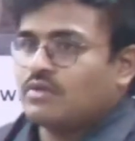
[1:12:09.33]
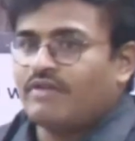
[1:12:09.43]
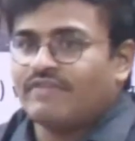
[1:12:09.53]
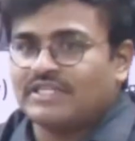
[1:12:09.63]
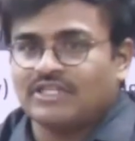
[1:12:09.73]
Okay,
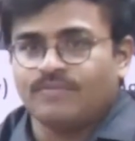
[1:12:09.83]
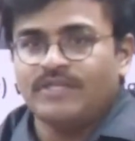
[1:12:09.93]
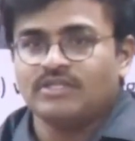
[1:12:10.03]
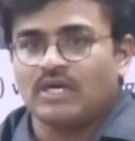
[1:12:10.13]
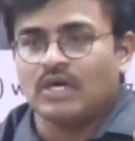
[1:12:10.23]
facades
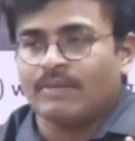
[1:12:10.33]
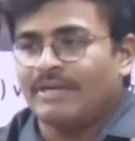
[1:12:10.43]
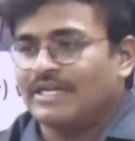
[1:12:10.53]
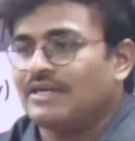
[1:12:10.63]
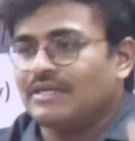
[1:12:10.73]
means
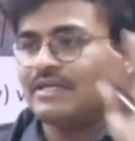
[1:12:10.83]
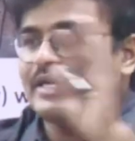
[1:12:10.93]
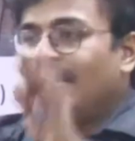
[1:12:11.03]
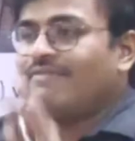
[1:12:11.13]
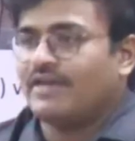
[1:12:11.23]
ornamental
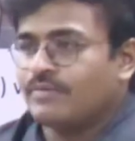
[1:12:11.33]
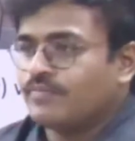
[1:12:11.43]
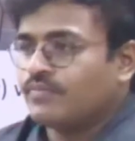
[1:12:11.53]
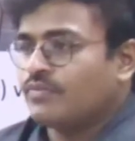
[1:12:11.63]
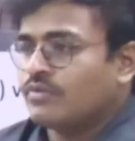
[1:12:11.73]
gateway.
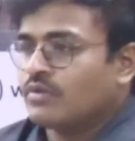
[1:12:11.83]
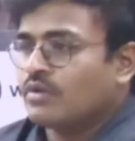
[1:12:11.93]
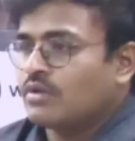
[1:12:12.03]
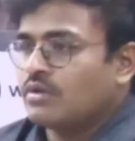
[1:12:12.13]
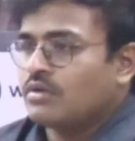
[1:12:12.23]

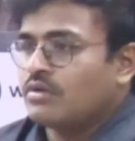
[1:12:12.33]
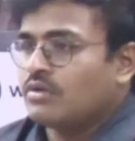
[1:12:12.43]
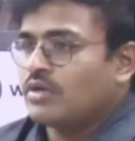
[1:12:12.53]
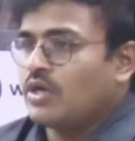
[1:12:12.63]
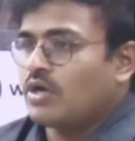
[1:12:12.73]

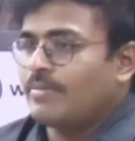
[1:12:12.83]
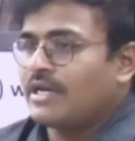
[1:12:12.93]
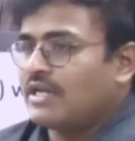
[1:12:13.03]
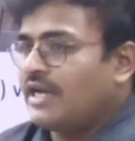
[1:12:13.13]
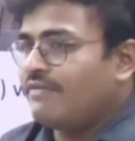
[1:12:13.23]
Okay,
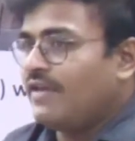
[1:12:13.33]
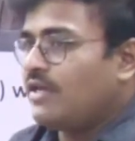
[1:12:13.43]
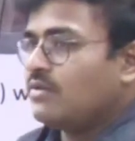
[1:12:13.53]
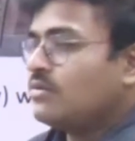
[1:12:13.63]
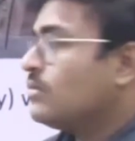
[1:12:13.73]
ornamental gateway